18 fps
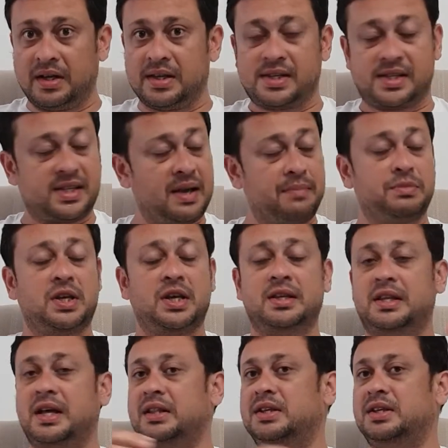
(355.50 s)

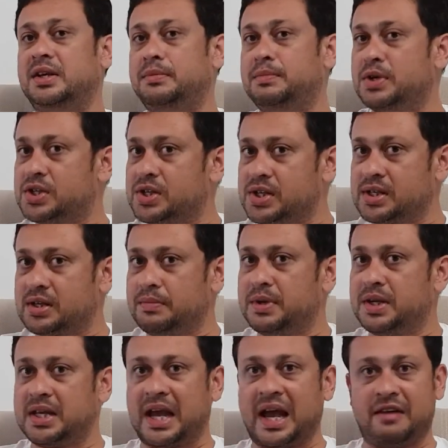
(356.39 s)
something that the admissions
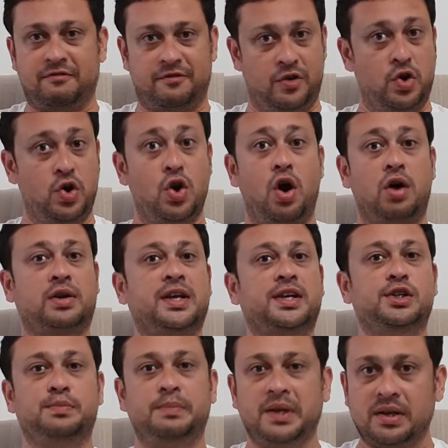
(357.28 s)
committee have not
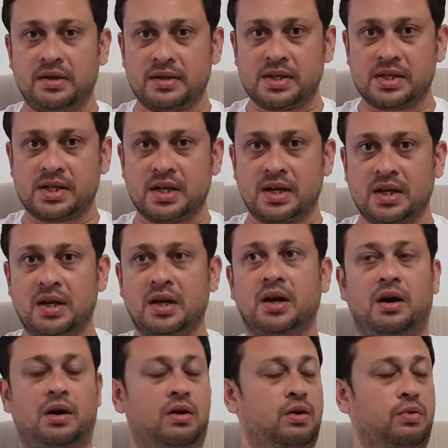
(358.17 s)
experienced
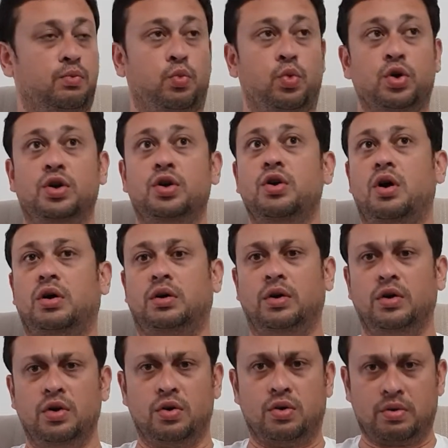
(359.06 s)
or would
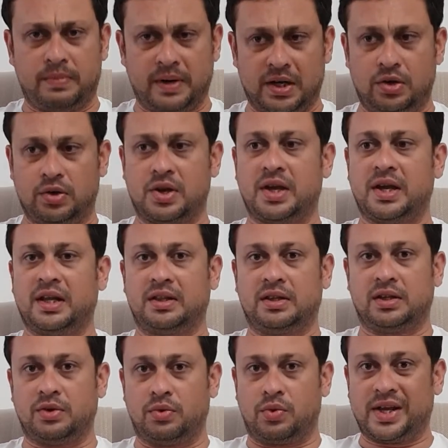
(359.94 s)
not know by looking
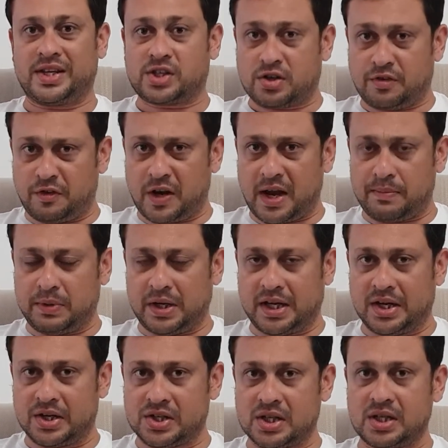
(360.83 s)
at the rest of your
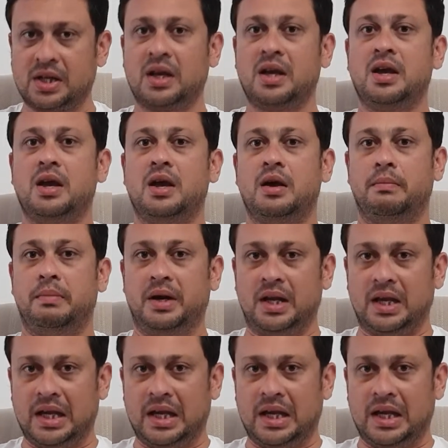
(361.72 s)
application. But